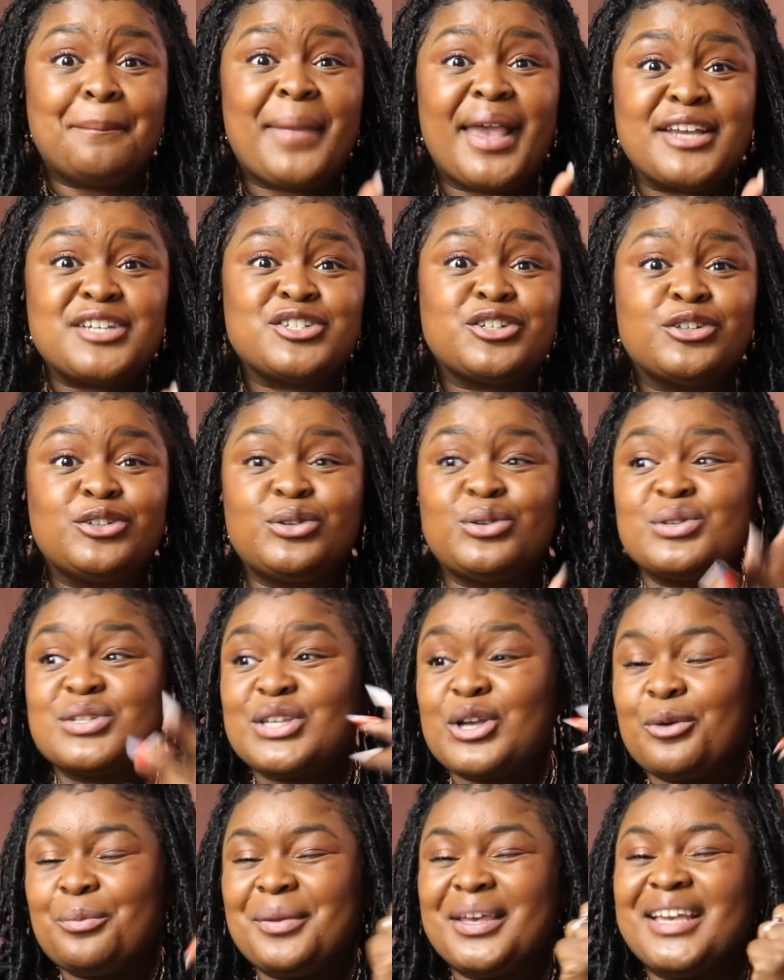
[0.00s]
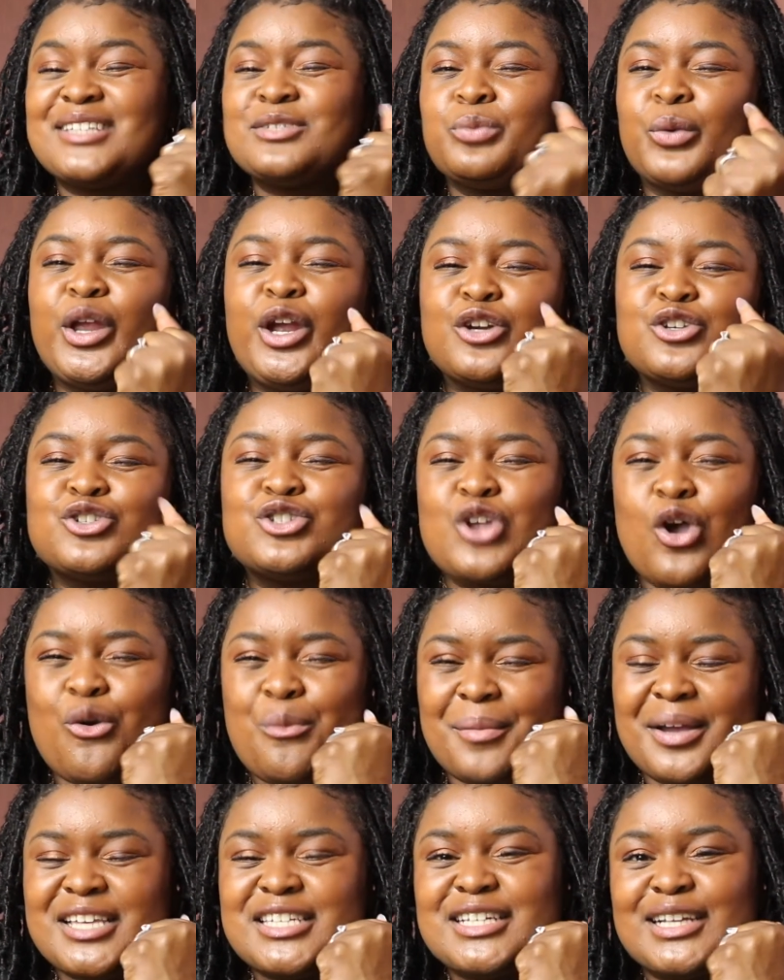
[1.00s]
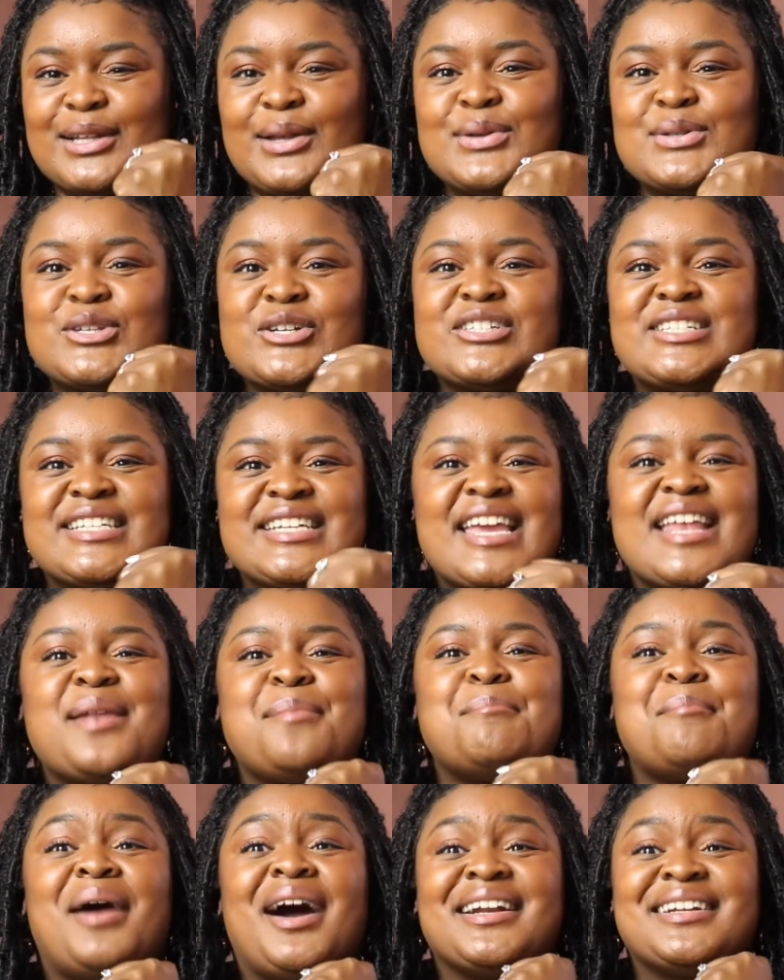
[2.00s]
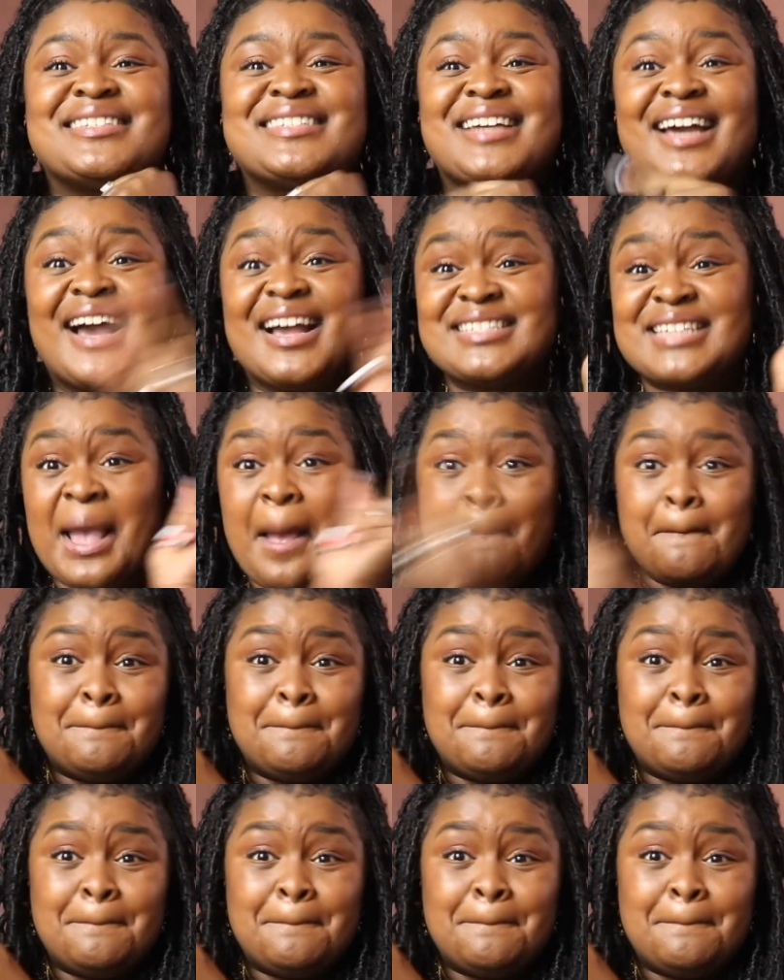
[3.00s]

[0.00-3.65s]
make sure to do so, because we are so much closer to getting monetized.